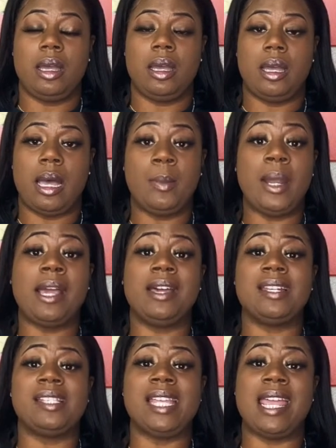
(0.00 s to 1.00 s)
I'm not going
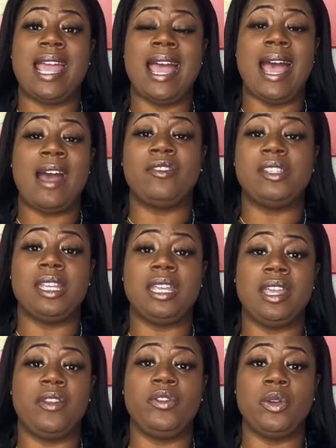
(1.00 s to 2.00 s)
to say have to
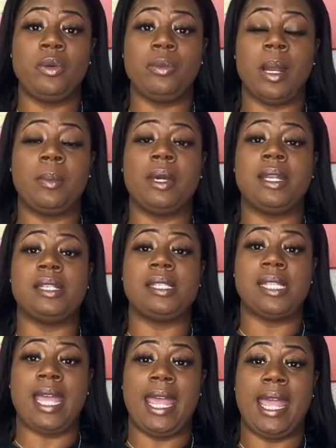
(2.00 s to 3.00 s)
give you, but I'm going to
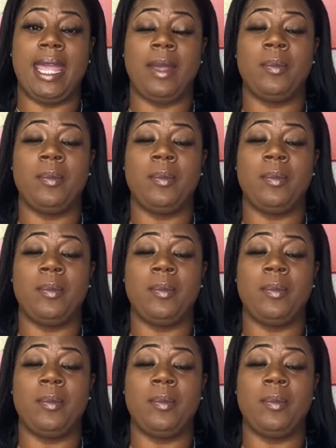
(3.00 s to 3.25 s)
say